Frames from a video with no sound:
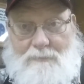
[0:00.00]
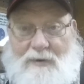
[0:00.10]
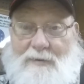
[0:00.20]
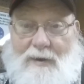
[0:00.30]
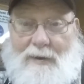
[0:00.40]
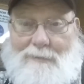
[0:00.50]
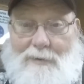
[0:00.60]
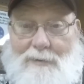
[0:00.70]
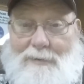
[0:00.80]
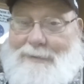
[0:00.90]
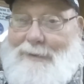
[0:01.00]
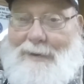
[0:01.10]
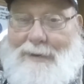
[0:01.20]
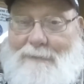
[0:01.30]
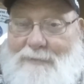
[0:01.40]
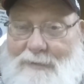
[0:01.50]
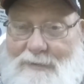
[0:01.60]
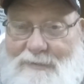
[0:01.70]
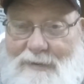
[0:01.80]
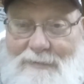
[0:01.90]
It's got alcohol in it. I haven't
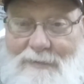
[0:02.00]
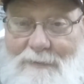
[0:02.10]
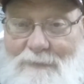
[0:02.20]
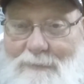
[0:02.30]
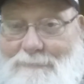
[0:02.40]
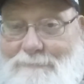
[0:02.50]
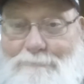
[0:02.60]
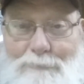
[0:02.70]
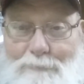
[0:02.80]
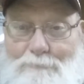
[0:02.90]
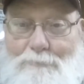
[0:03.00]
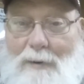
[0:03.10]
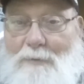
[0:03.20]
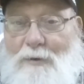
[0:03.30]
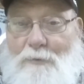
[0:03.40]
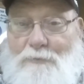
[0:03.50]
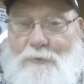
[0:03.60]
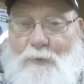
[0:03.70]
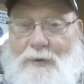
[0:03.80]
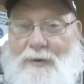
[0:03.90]
touched that stuff in probably close to
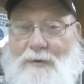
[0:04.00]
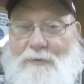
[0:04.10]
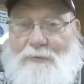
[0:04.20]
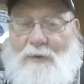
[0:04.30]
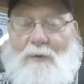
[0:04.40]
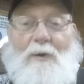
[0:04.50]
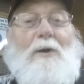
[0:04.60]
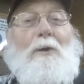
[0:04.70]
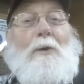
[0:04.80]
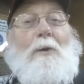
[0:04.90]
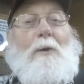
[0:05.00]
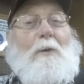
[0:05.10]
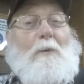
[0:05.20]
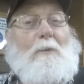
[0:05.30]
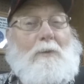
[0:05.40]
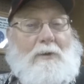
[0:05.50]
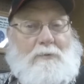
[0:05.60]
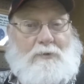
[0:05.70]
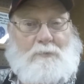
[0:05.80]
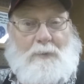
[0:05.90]
20 years, so we're
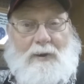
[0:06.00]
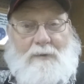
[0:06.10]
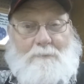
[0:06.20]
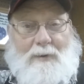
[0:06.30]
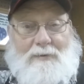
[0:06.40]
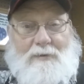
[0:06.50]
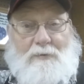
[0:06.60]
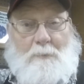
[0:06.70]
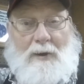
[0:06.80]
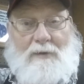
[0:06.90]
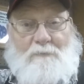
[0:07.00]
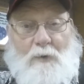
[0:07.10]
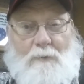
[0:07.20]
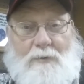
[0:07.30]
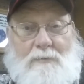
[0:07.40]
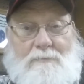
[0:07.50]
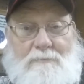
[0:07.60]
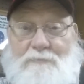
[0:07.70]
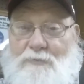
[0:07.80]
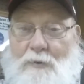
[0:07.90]
going to just pay it, make this a pay it forward.
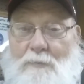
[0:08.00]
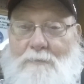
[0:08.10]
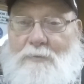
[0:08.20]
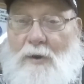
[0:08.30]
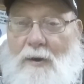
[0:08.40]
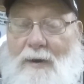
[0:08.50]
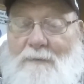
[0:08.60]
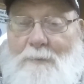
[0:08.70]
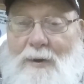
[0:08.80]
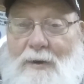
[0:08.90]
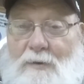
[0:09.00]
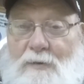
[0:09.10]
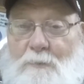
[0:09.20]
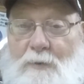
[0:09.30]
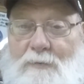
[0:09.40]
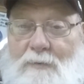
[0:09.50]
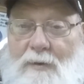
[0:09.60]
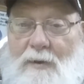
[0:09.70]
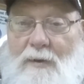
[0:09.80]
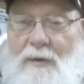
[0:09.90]
So, y'all have a Merry Christmas.
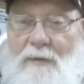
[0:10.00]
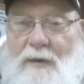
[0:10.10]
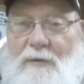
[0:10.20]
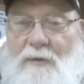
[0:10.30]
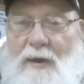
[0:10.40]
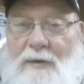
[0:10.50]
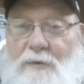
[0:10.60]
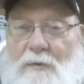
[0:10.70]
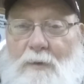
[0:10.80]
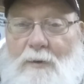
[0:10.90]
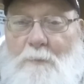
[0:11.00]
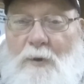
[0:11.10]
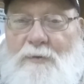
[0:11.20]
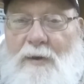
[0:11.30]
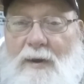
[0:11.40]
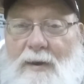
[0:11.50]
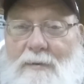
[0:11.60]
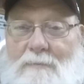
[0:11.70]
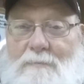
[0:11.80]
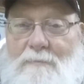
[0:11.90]
Thanks a lot, Dirt Road. Appreciate it.